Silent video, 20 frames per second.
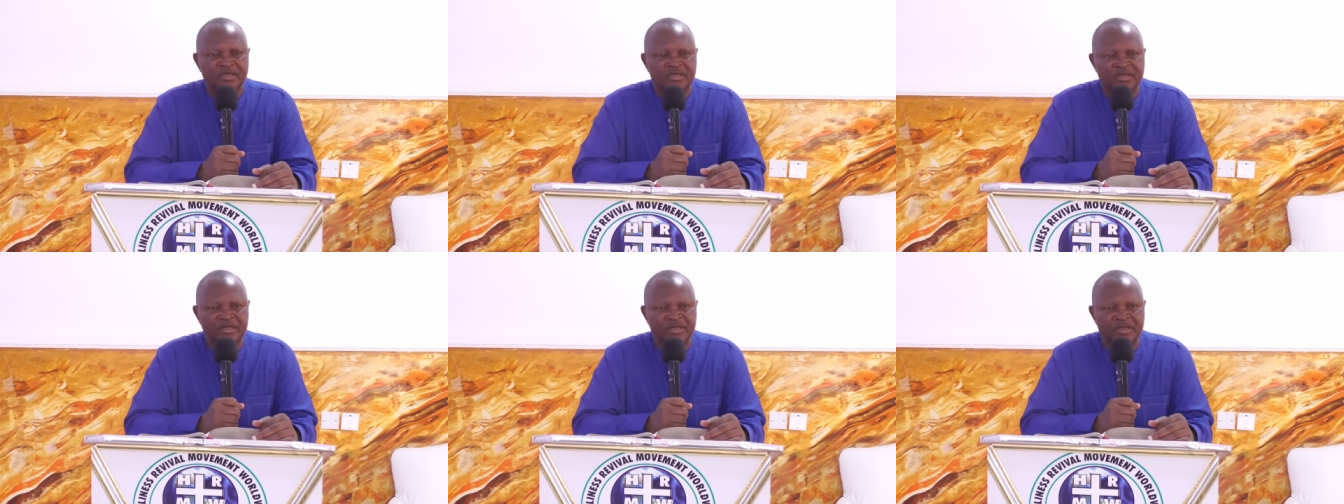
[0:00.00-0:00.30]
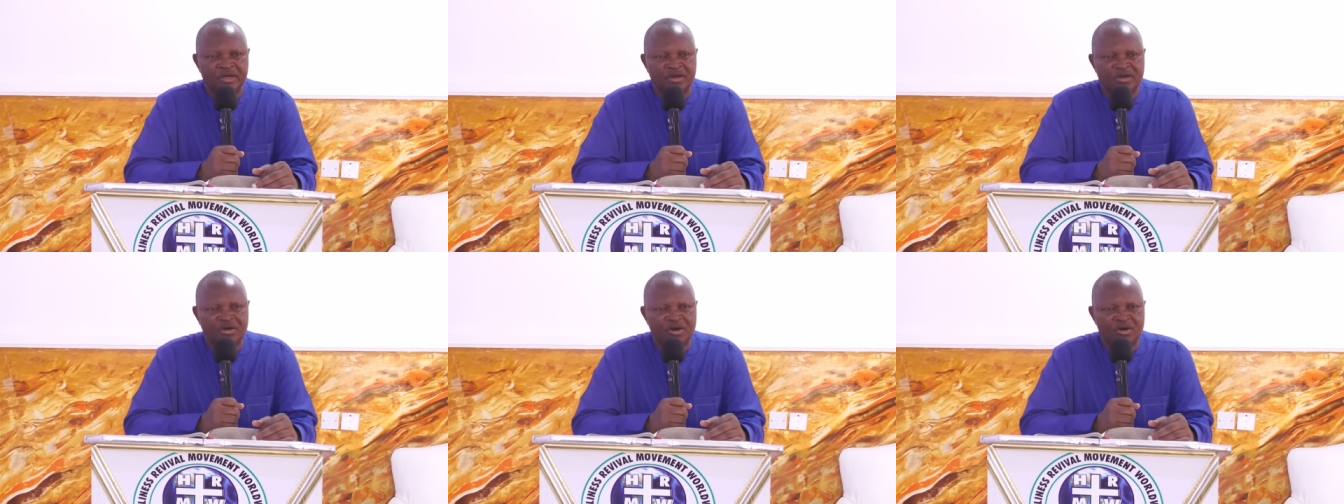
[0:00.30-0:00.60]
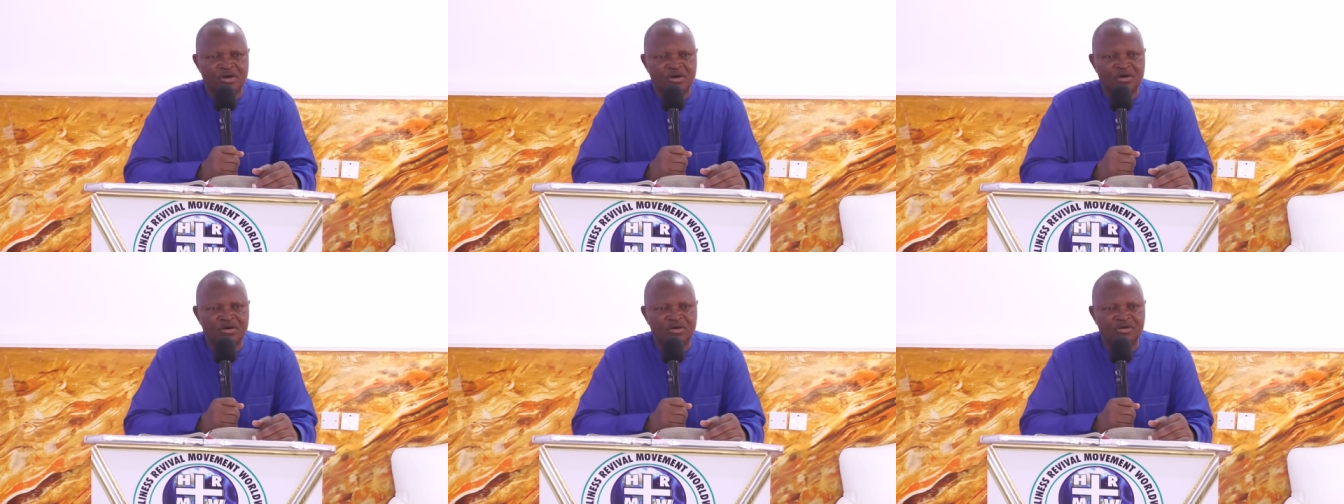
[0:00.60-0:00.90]
The
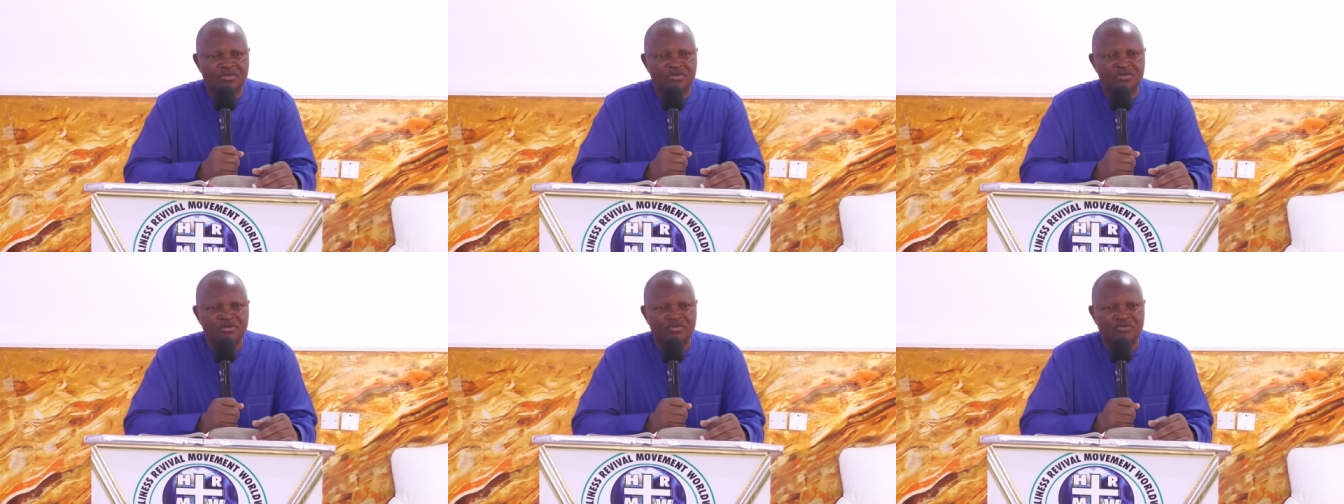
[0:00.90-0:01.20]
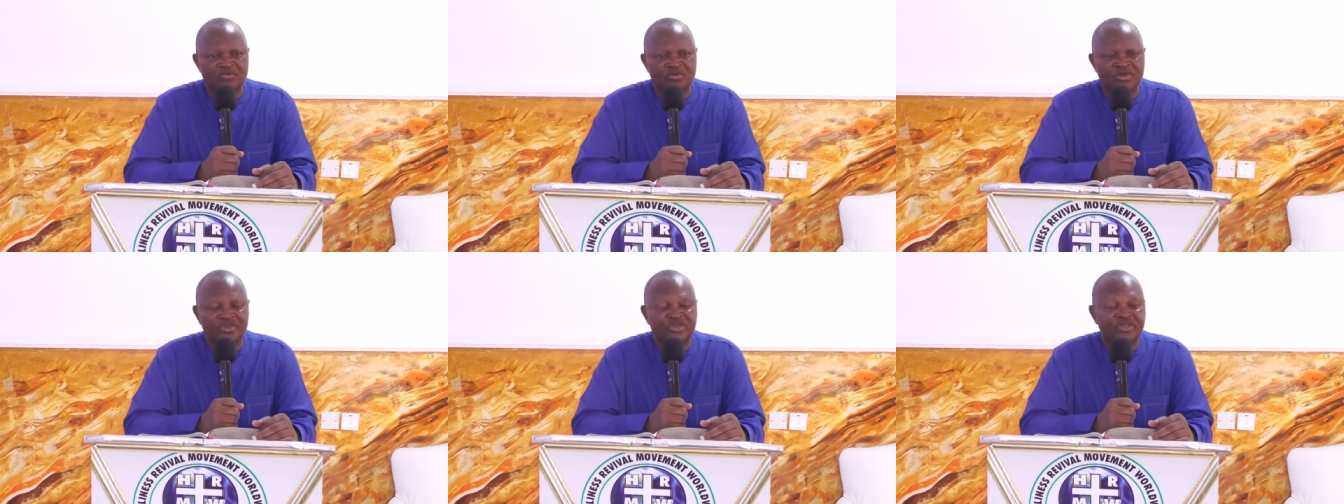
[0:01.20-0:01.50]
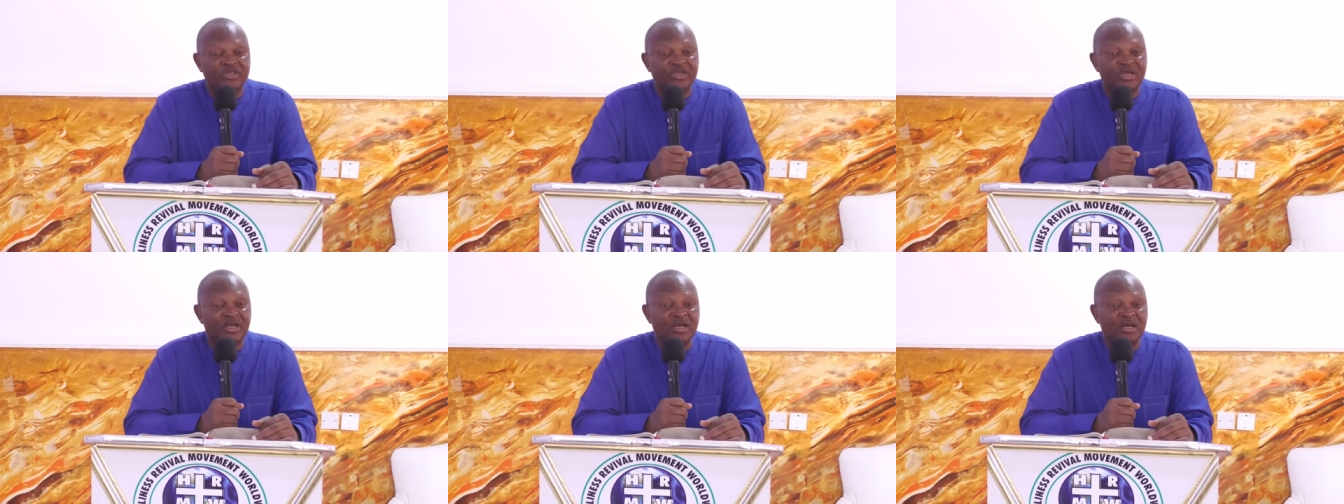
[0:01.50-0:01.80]
God we
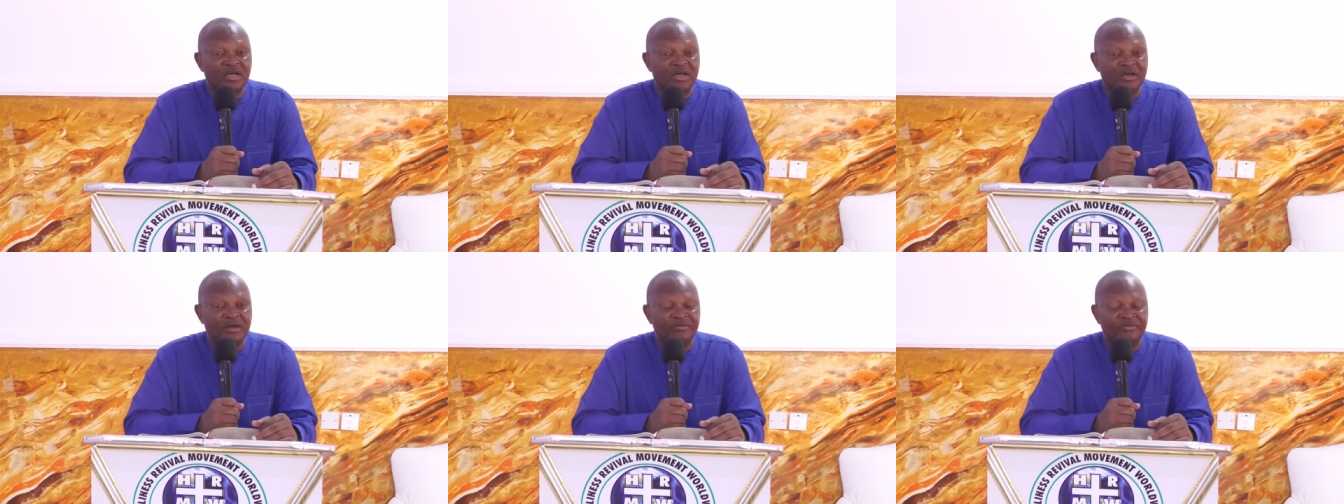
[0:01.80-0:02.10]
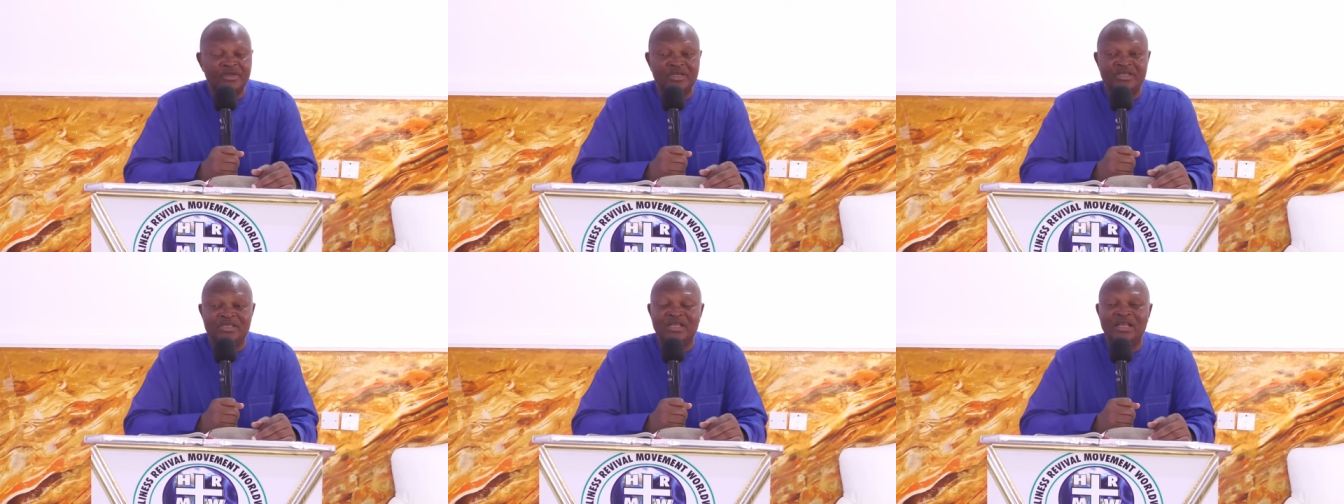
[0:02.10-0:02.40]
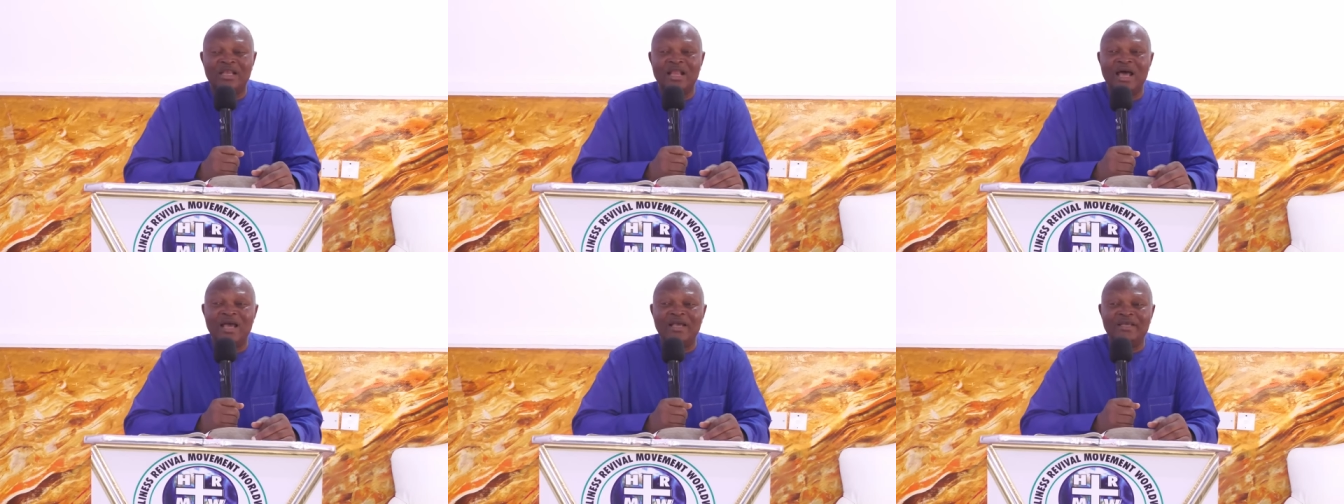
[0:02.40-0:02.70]
serve is
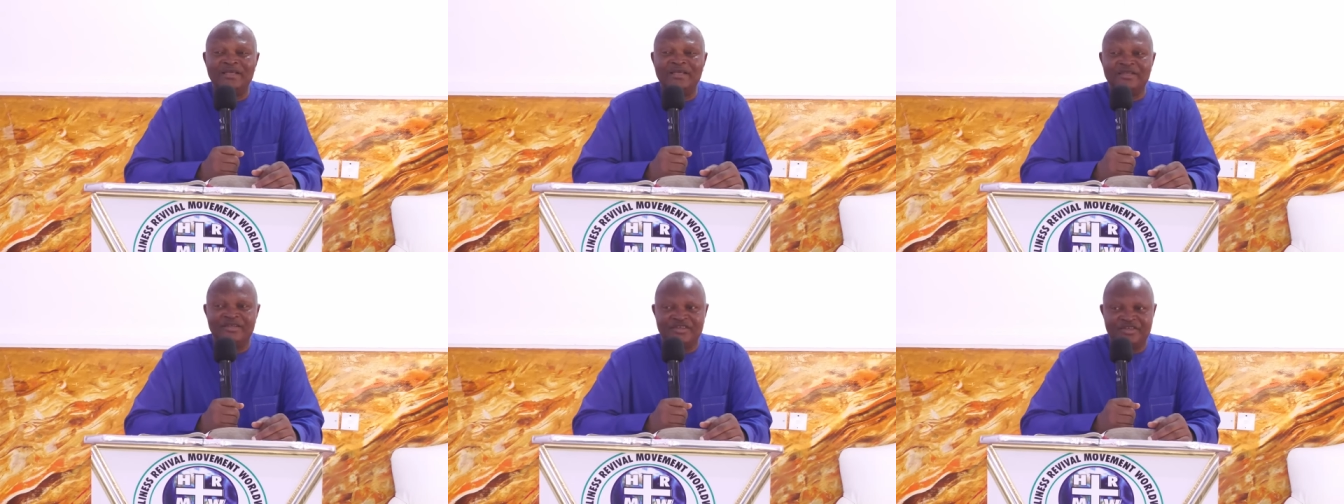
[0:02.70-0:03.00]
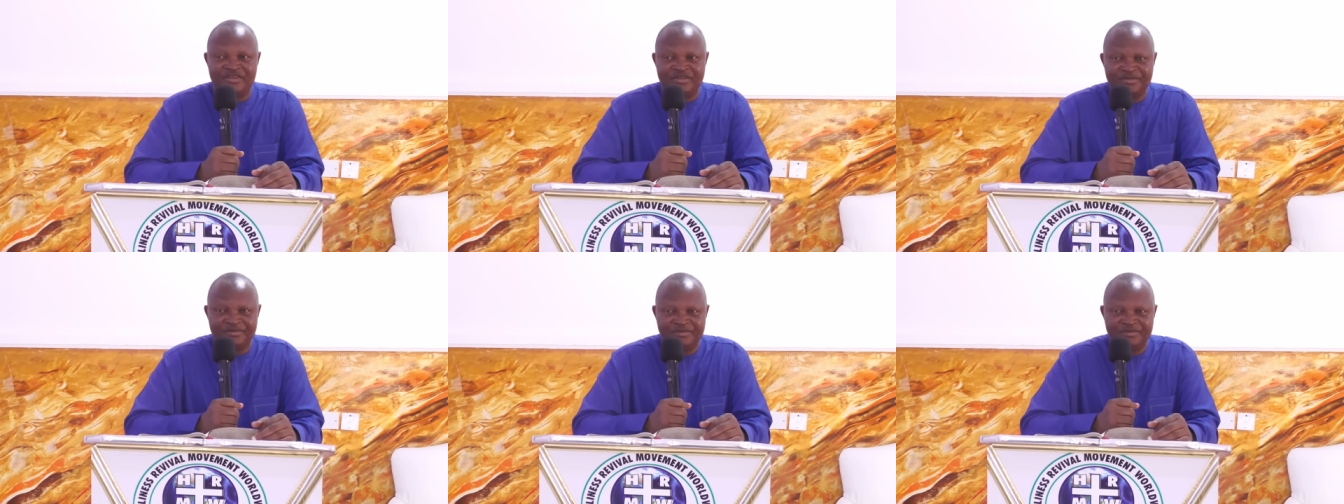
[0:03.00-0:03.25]
light.